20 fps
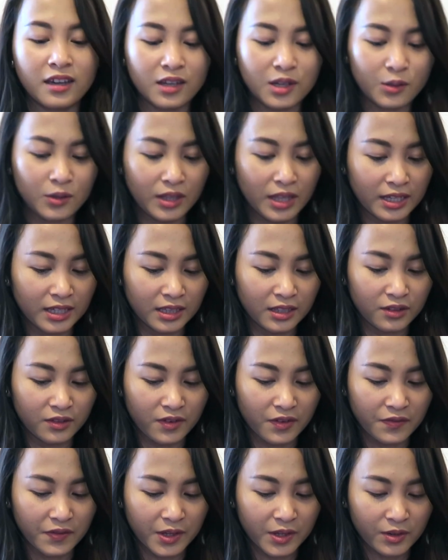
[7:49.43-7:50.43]
can do like a little
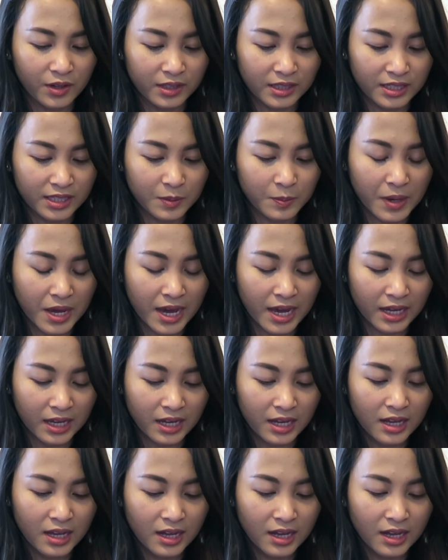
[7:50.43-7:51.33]
review on this bag.